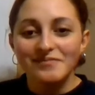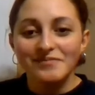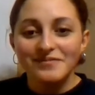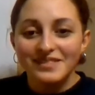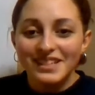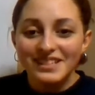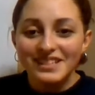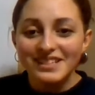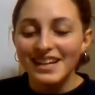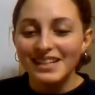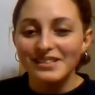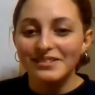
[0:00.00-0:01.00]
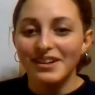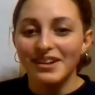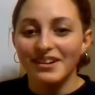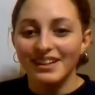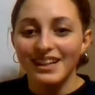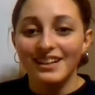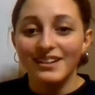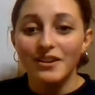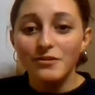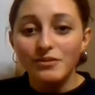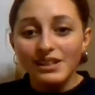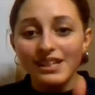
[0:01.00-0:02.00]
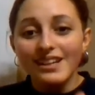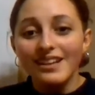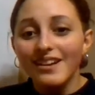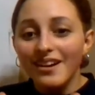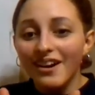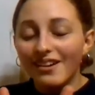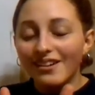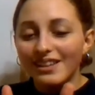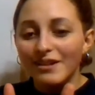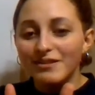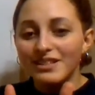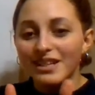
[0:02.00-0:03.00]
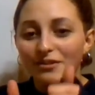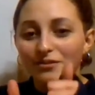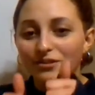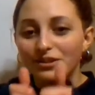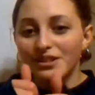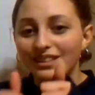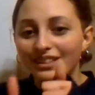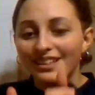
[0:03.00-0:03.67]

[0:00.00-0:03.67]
it doesn't take too long, and hopefully all that was helpful,